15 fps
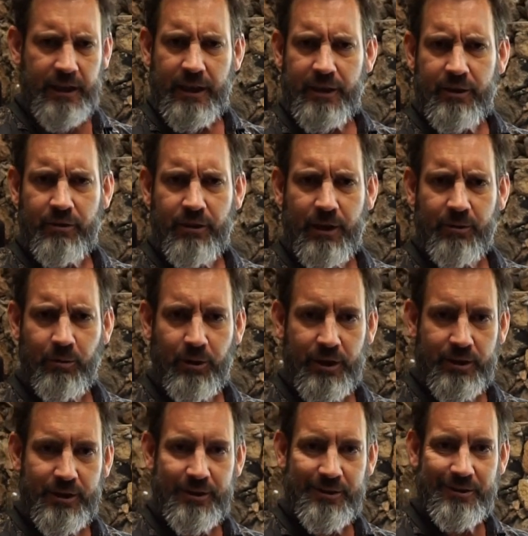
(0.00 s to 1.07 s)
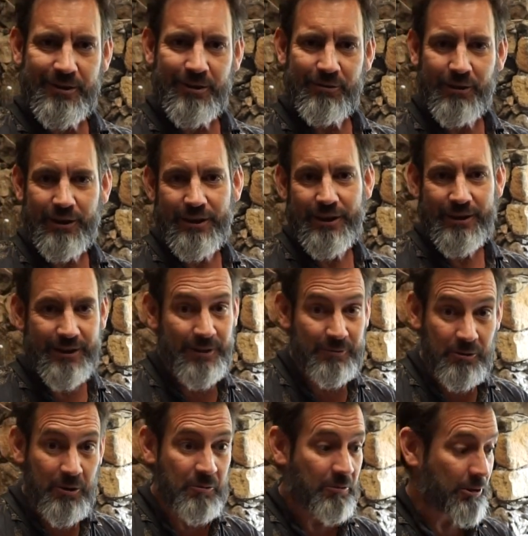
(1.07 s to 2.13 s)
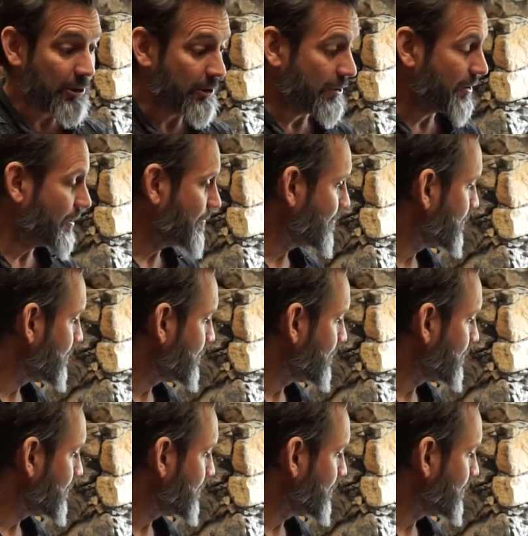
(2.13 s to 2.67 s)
got the right one. If I didn't, it won't work.